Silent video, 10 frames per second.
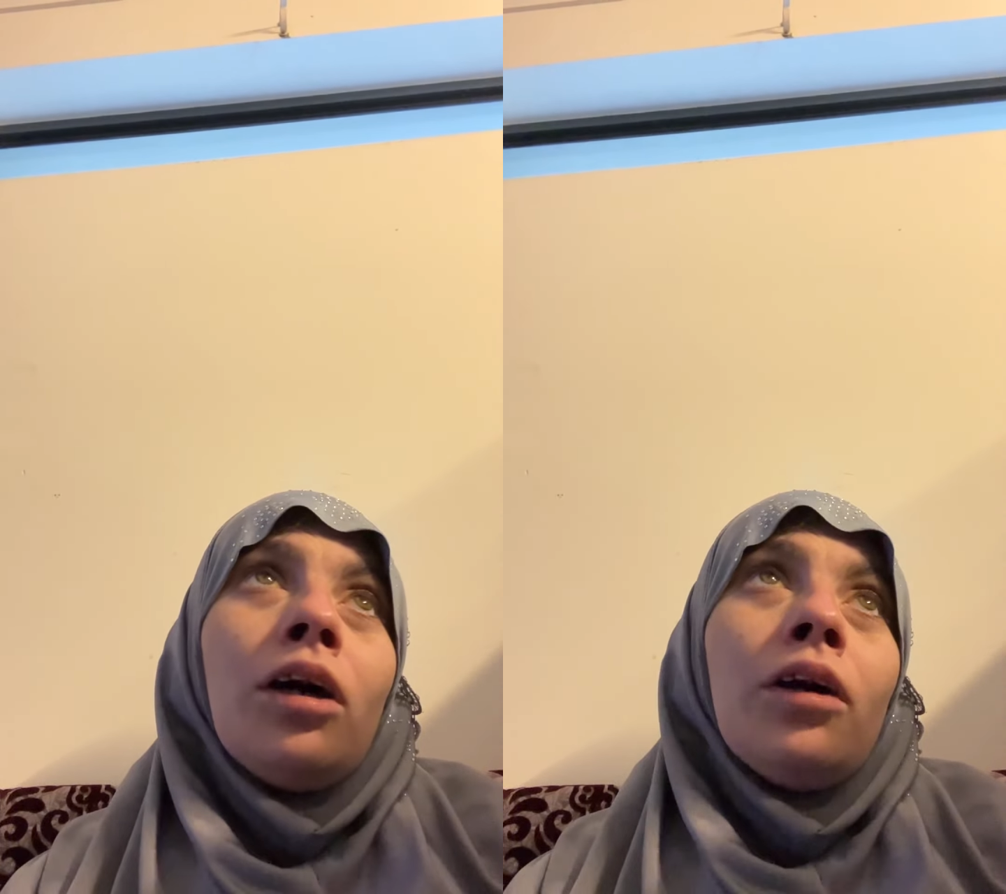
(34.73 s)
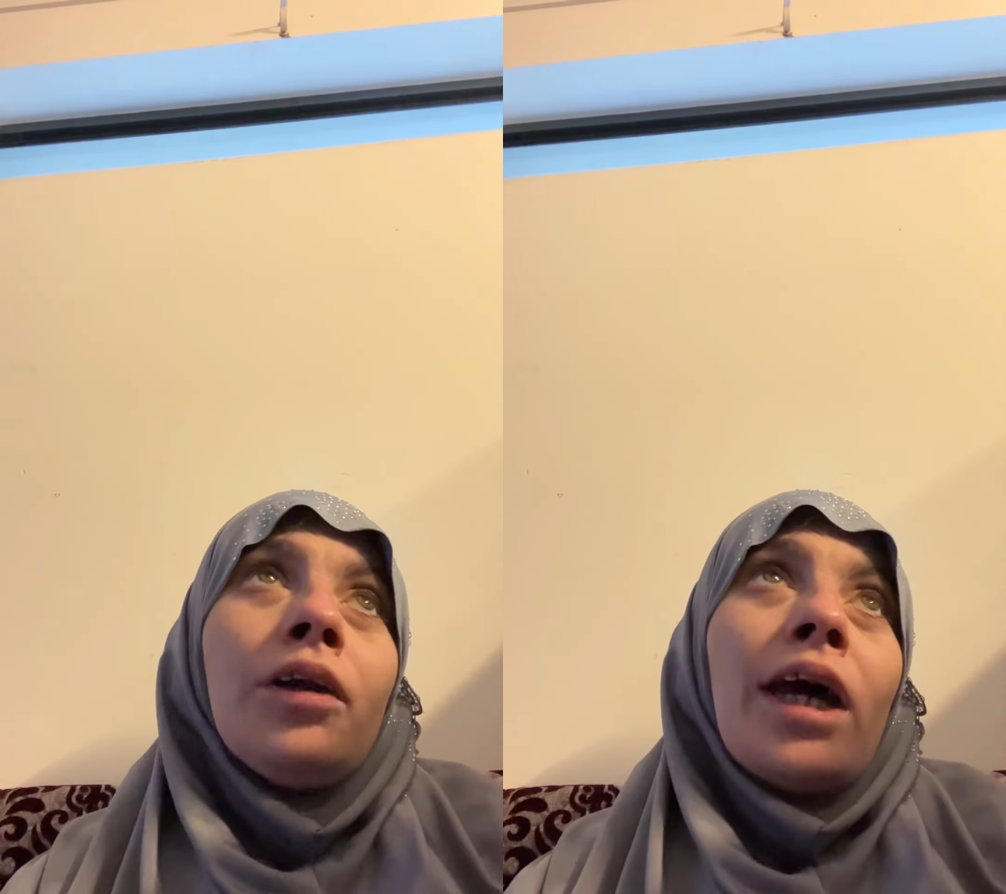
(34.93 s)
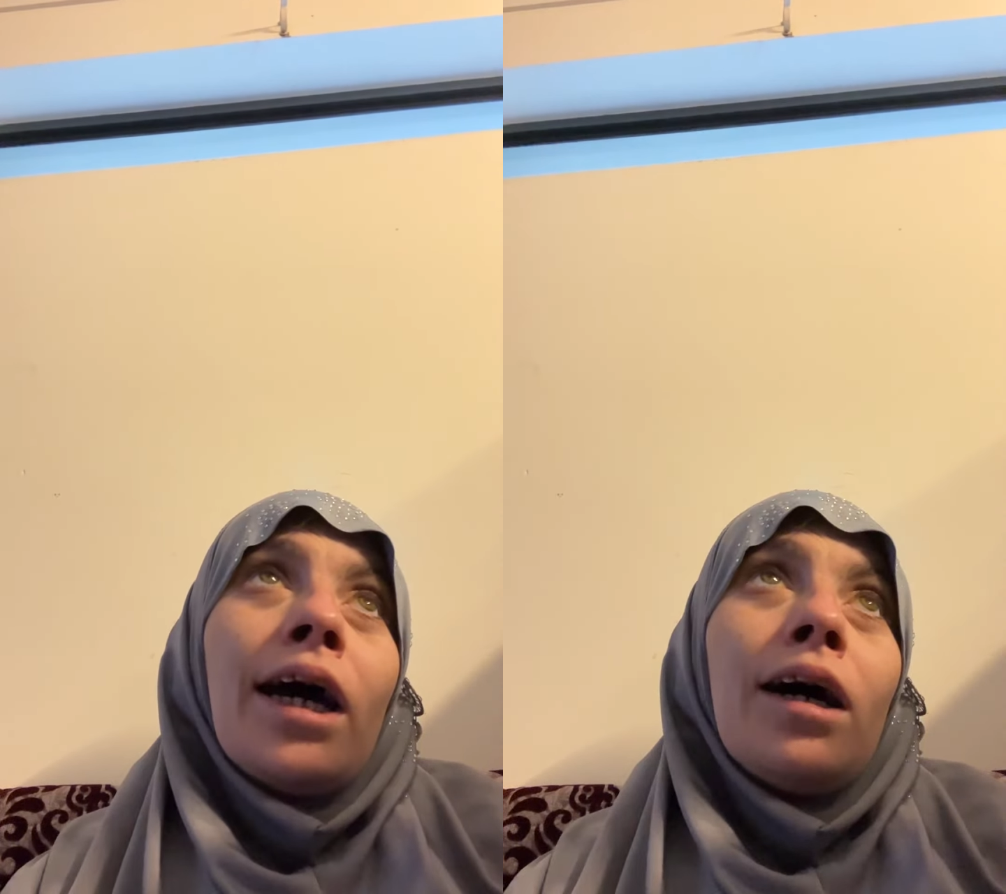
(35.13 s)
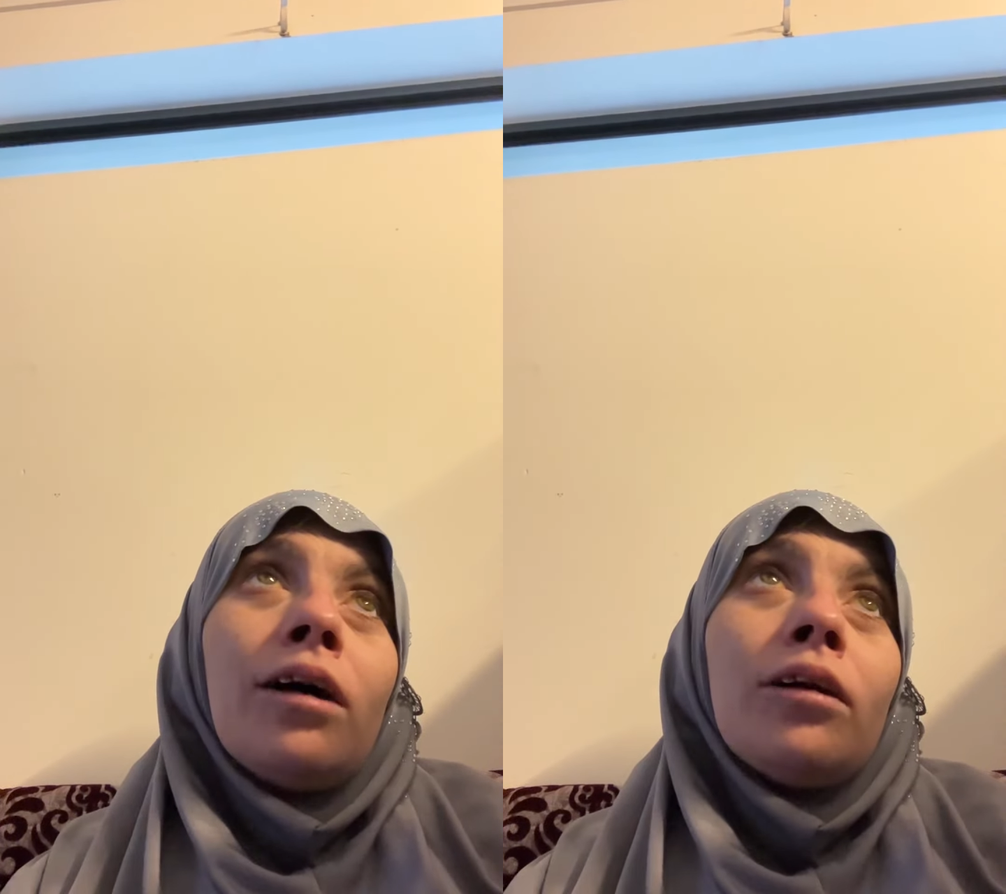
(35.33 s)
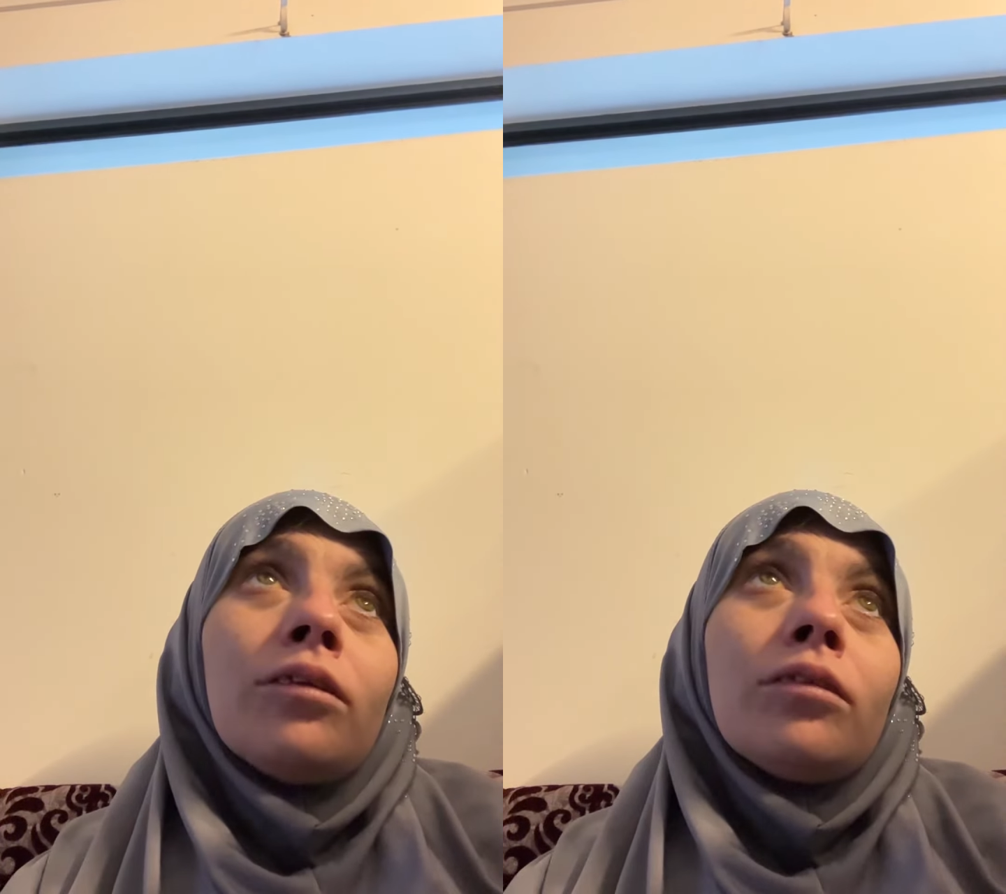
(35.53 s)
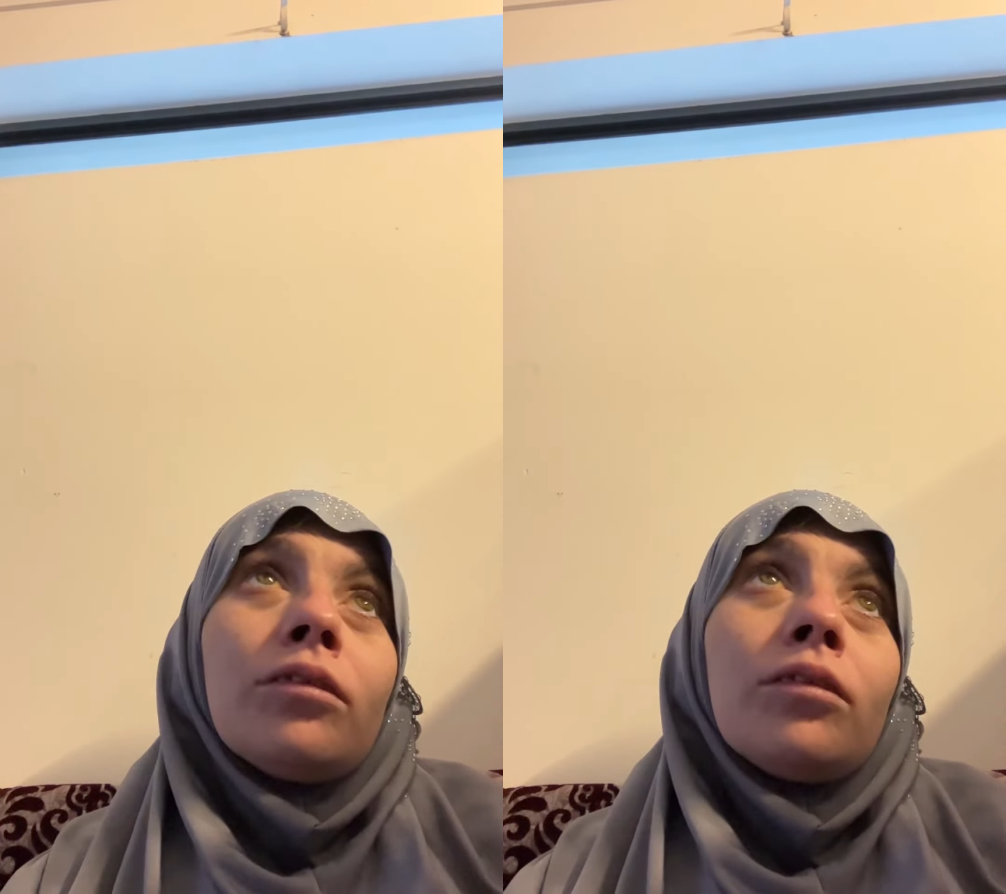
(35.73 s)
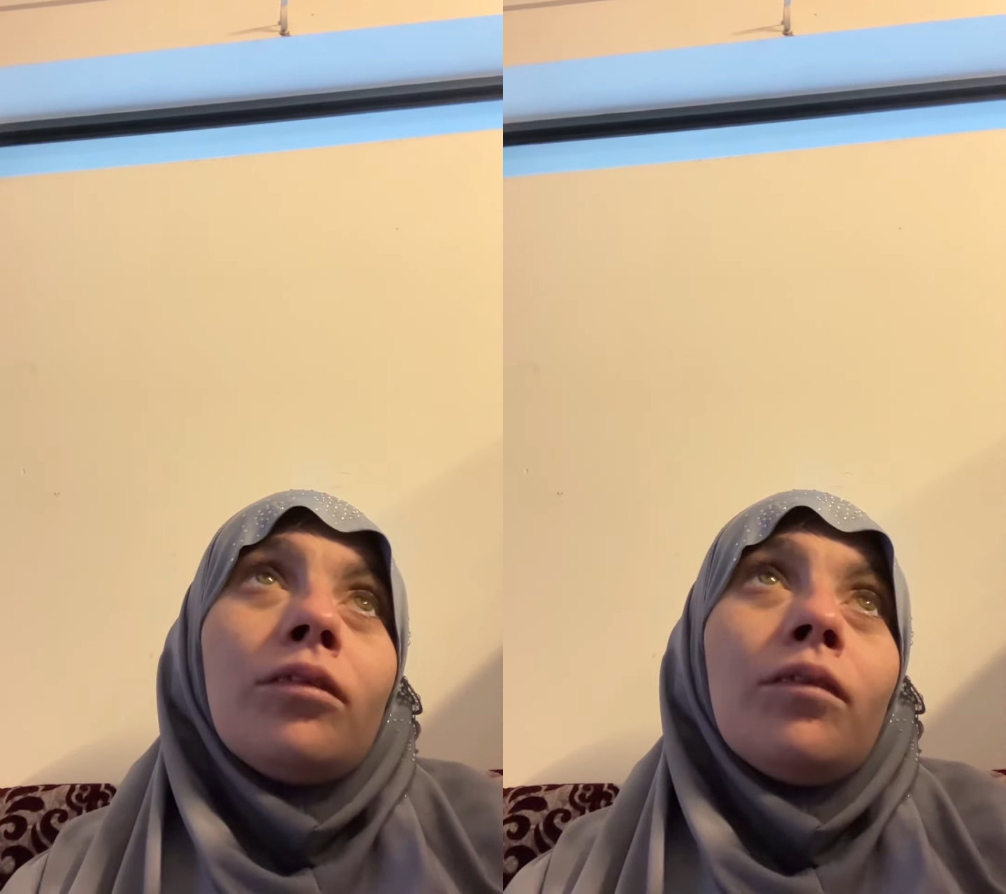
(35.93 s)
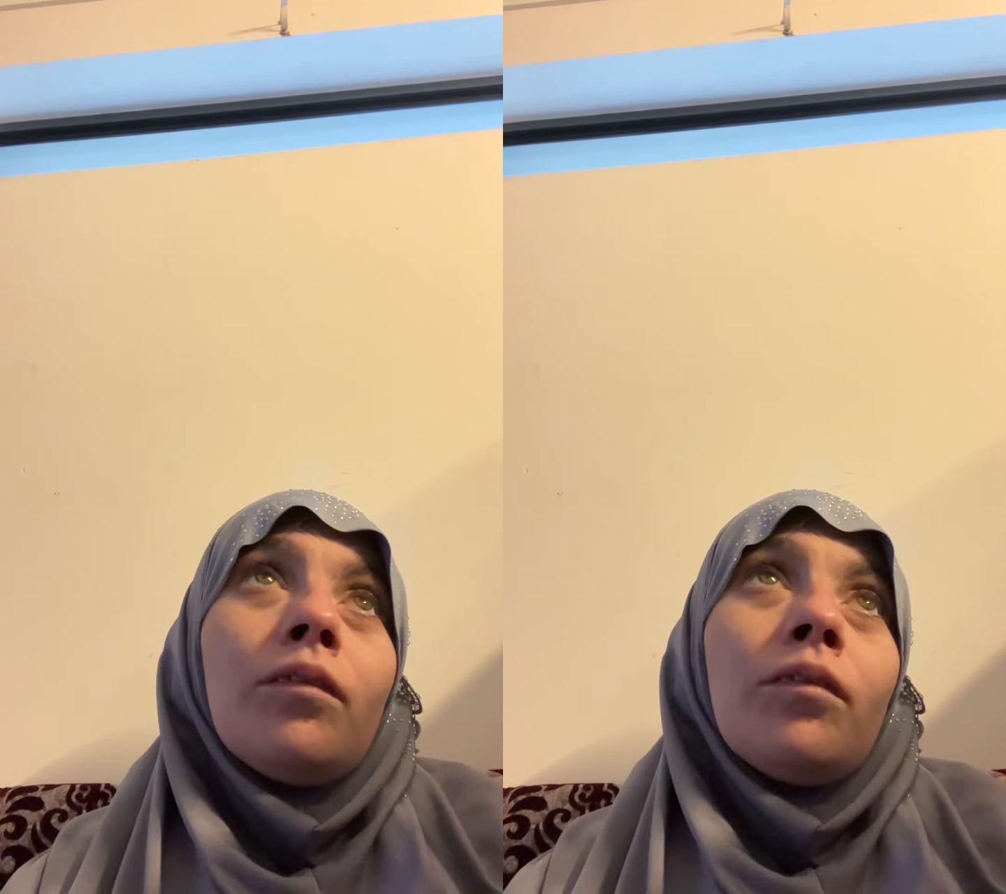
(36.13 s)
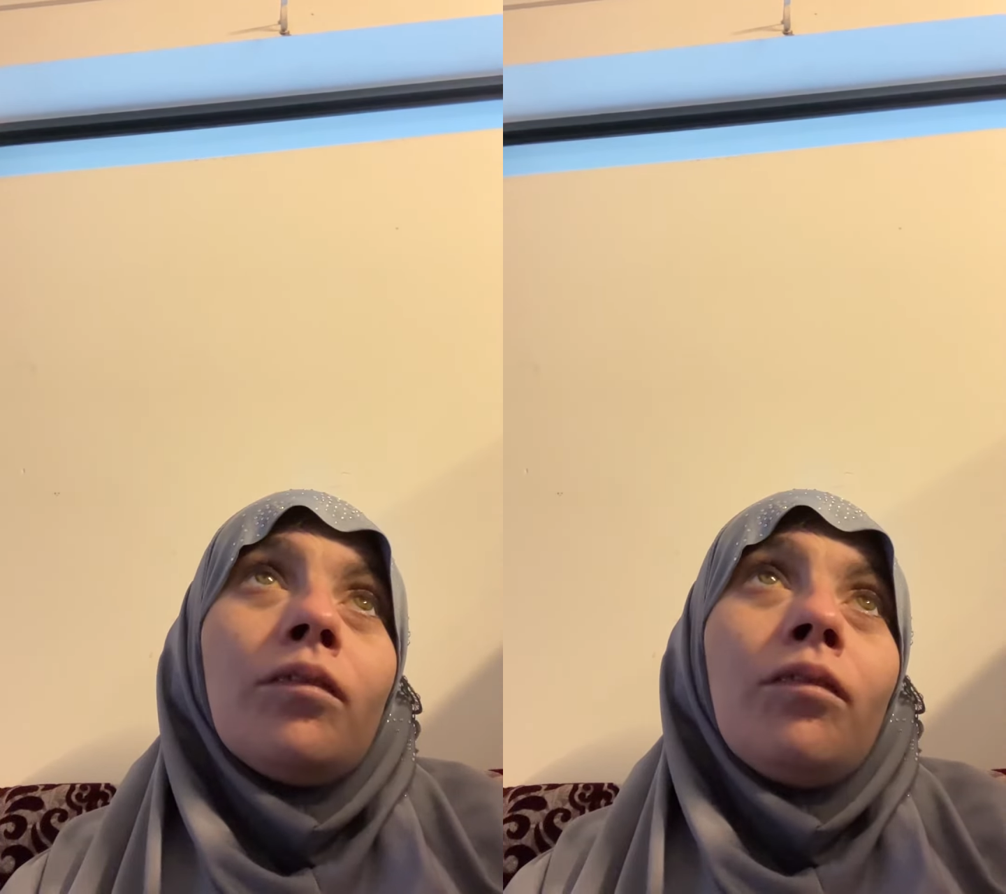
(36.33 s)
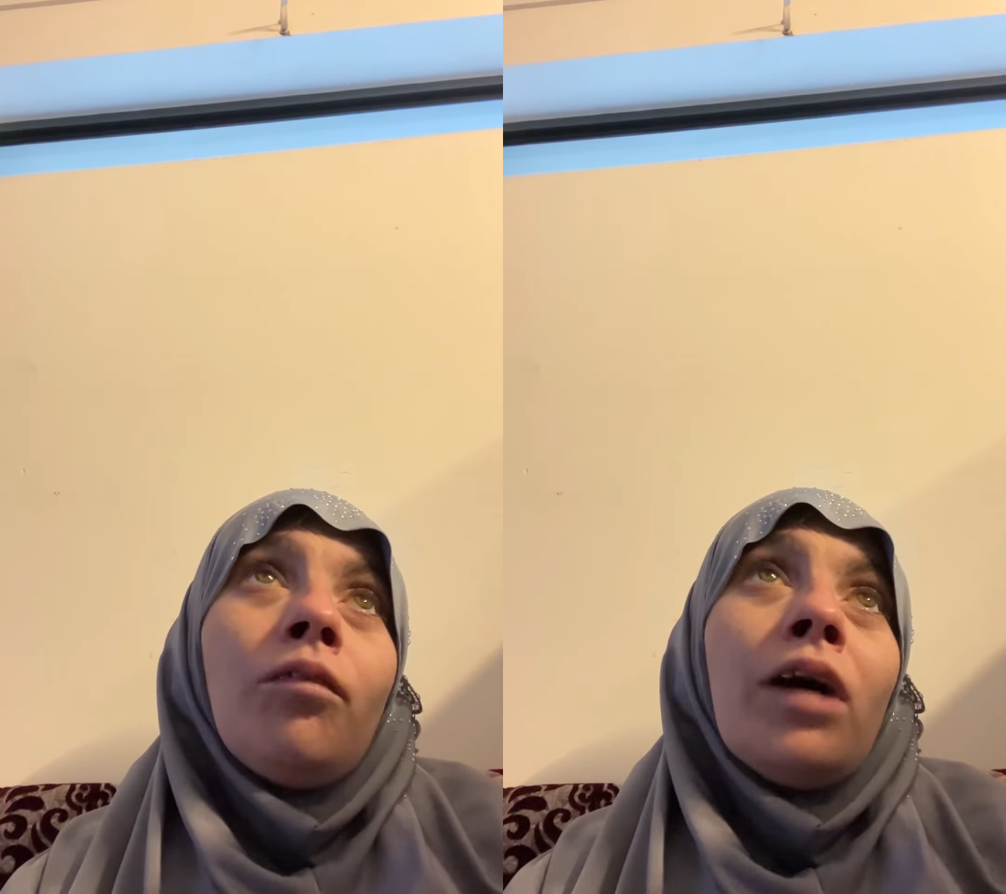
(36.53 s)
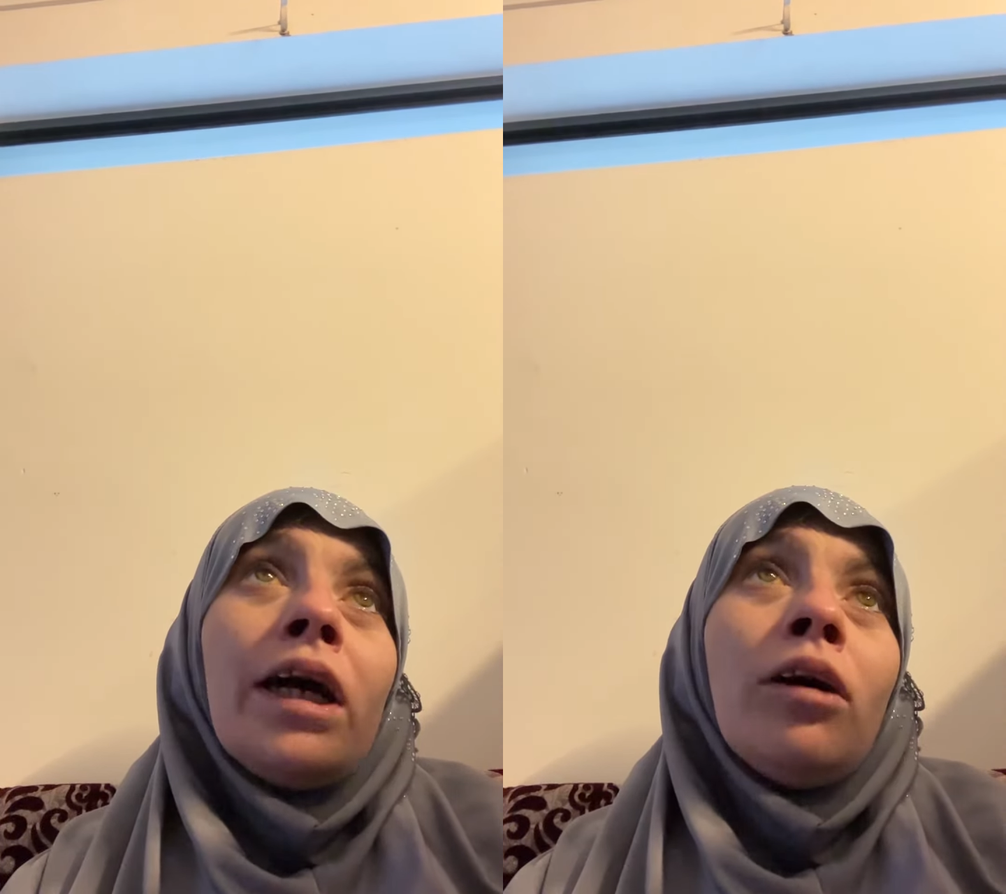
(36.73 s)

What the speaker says: Now, when